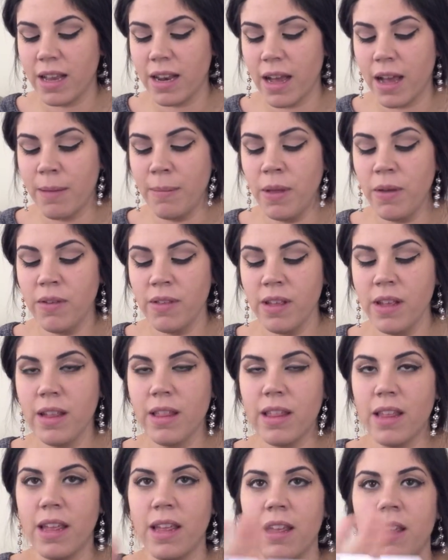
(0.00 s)
And I'm
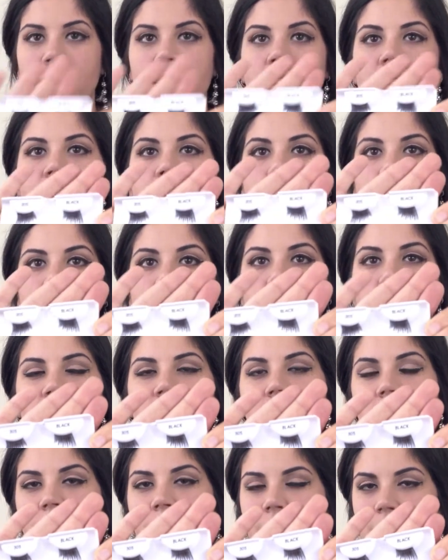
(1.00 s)
using these,
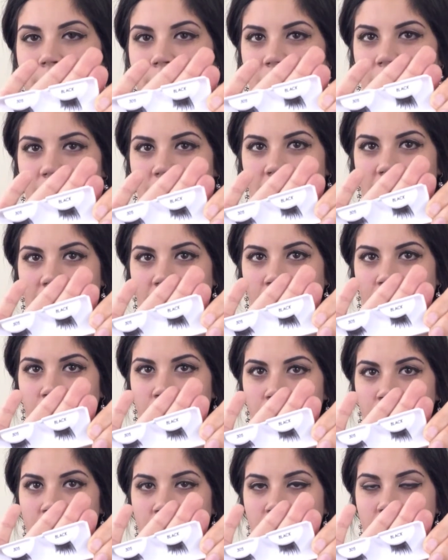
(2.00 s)
which are from
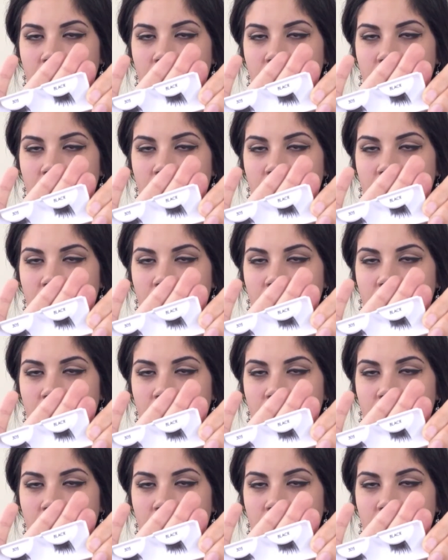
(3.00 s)
Ardelle.